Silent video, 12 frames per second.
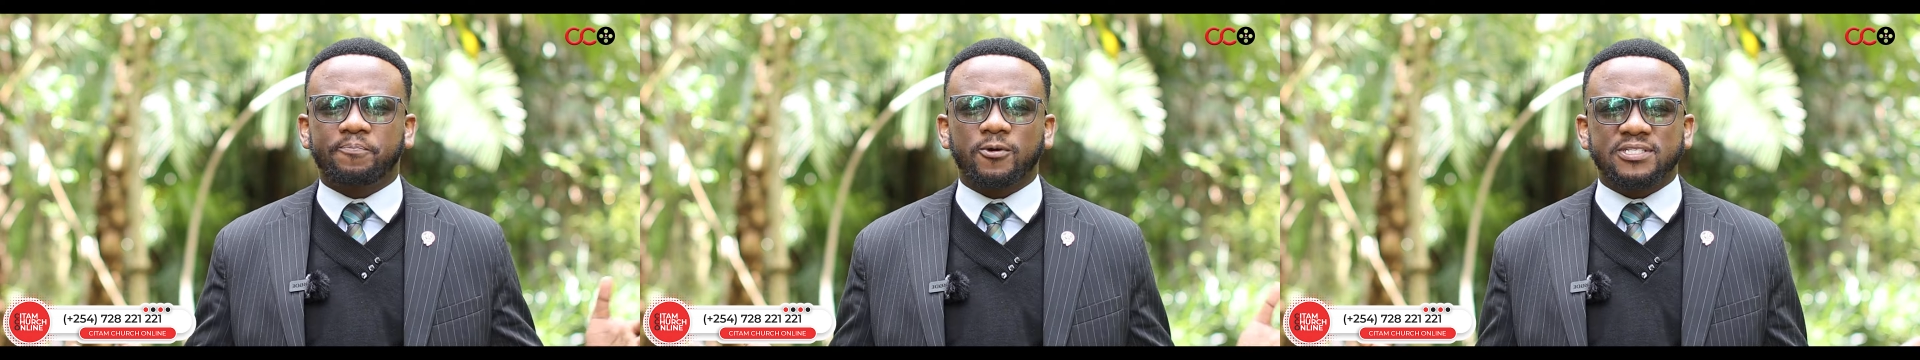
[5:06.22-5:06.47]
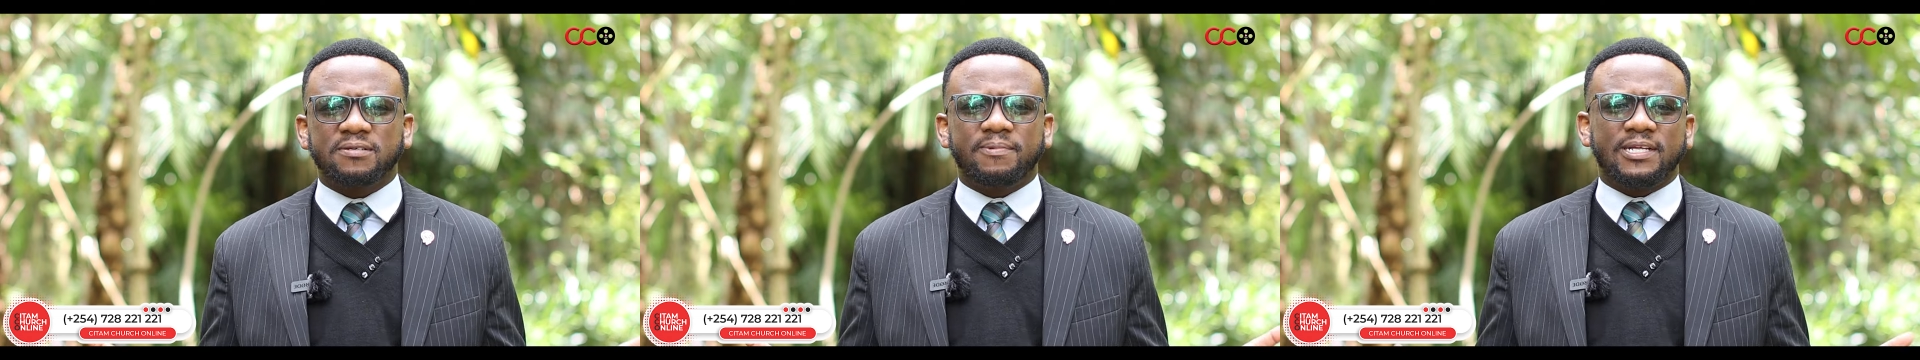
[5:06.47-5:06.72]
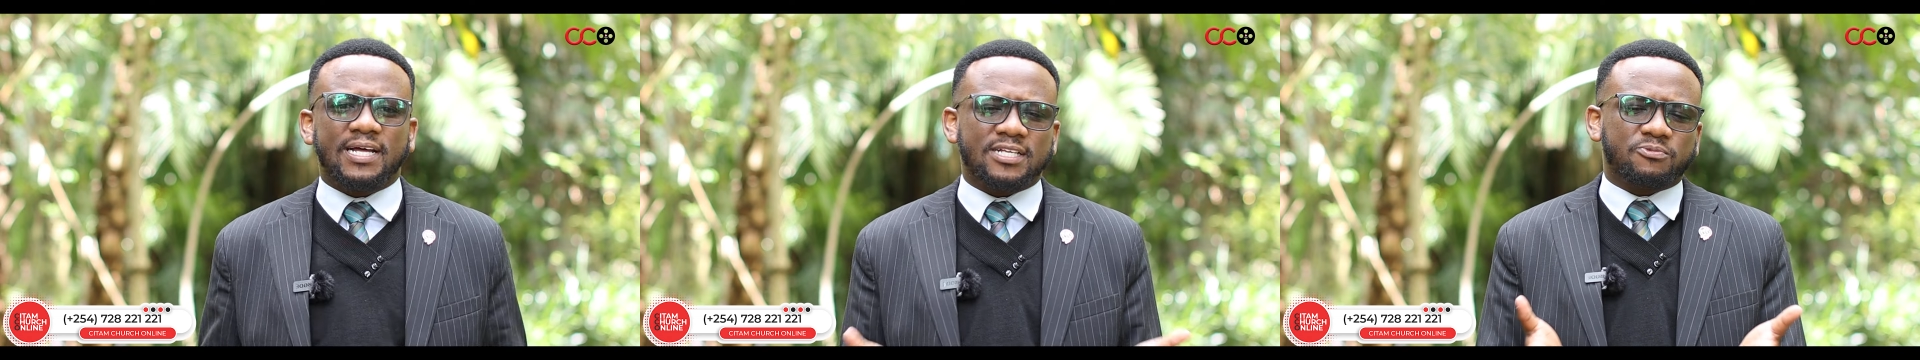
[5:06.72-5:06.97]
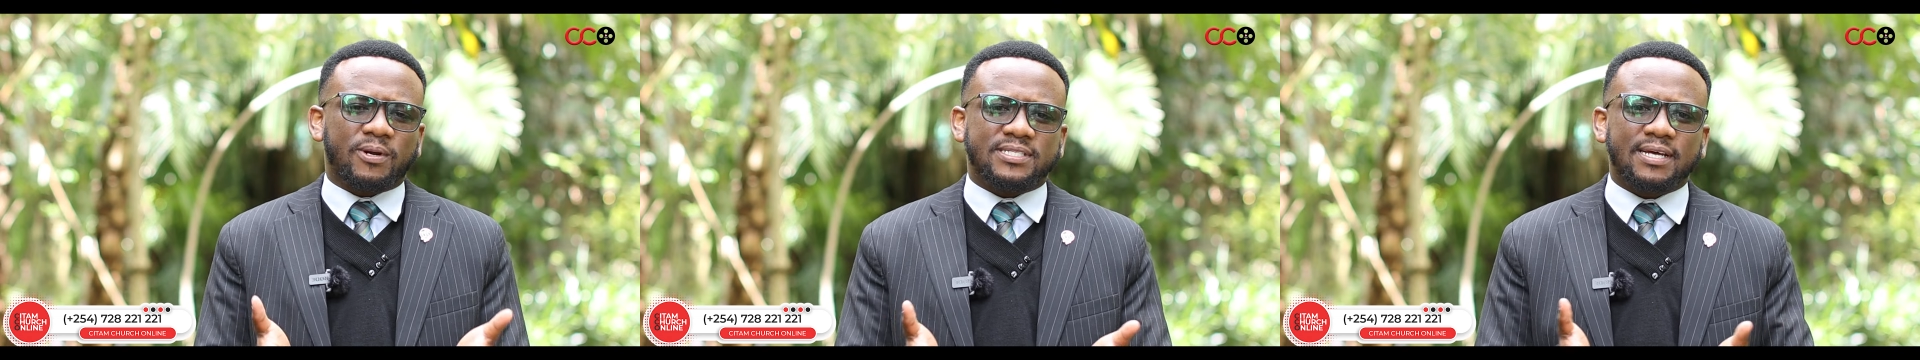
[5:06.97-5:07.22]
Possibly
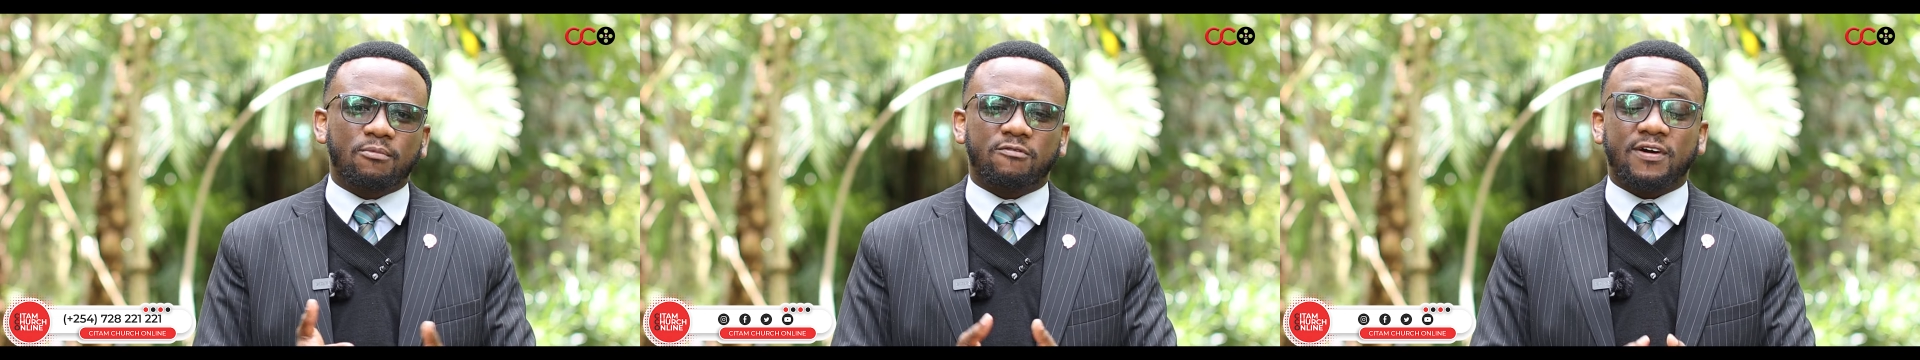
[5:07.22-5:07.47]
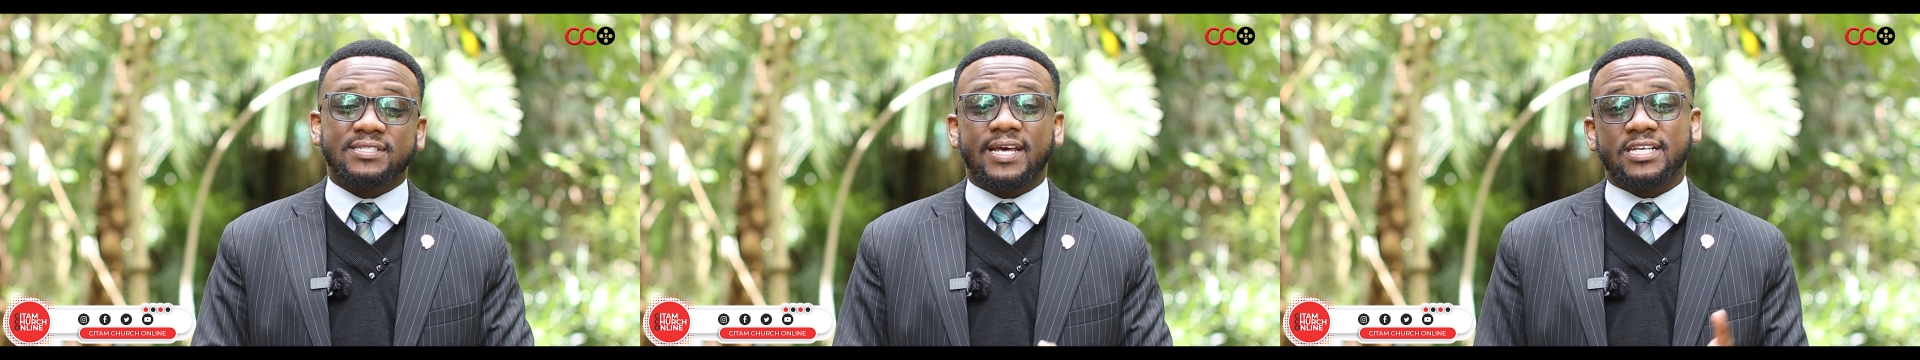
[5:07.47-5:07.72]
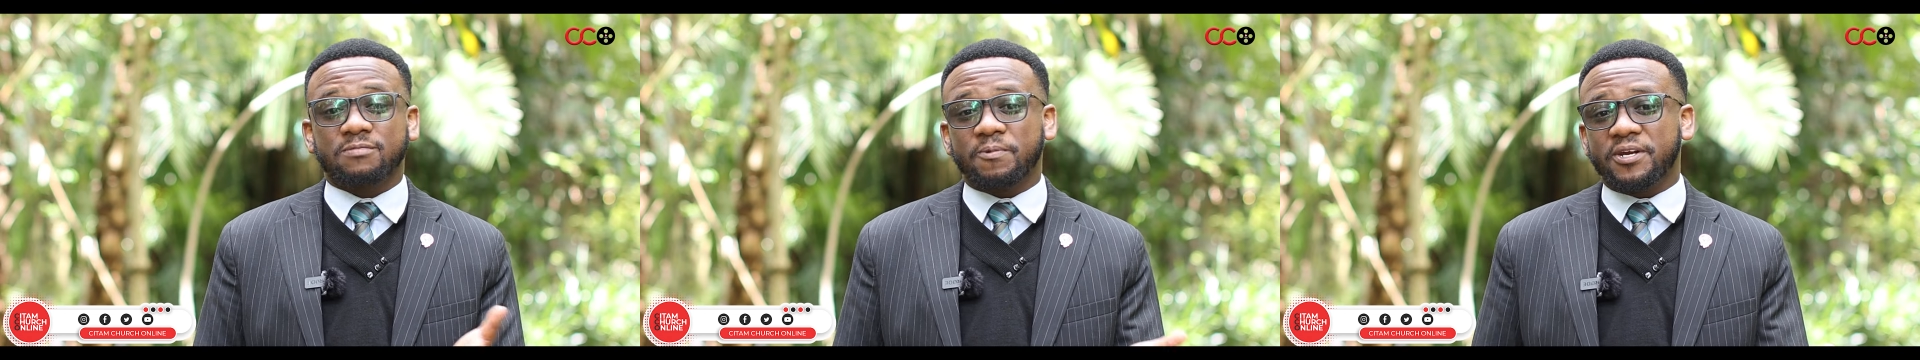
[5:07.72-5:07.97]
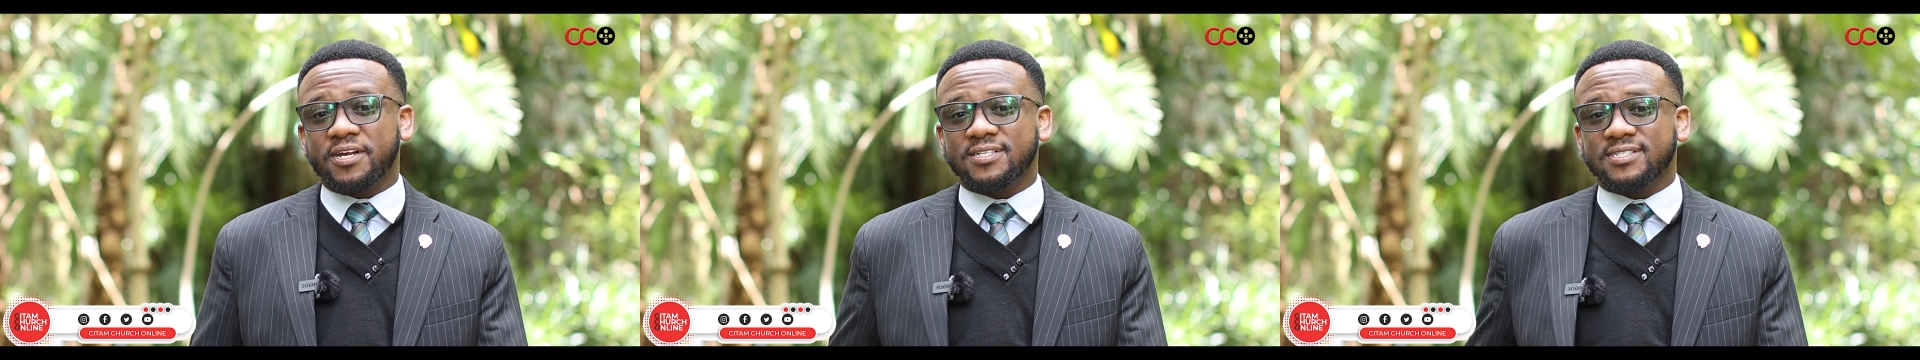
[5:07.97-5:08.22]
that's what some of us are
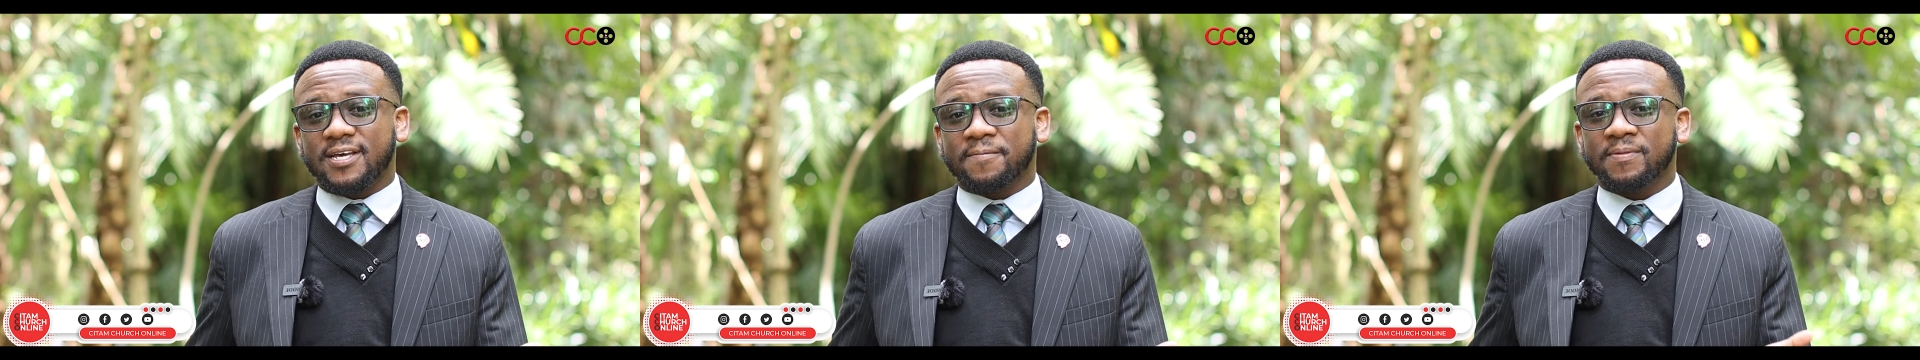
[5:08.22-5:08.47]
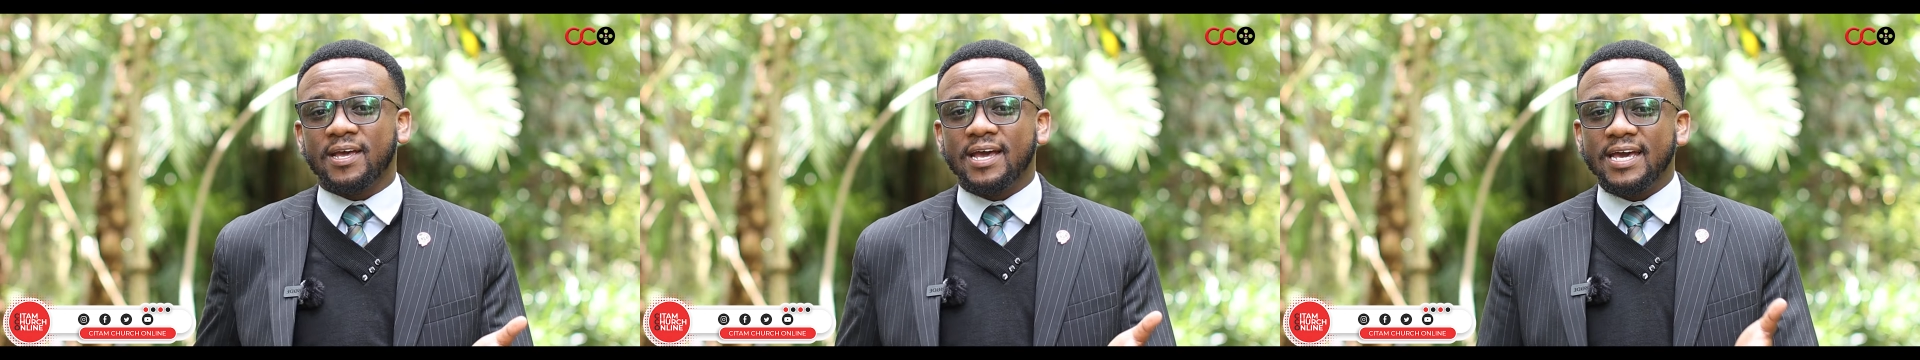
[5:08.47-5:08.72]
experiencing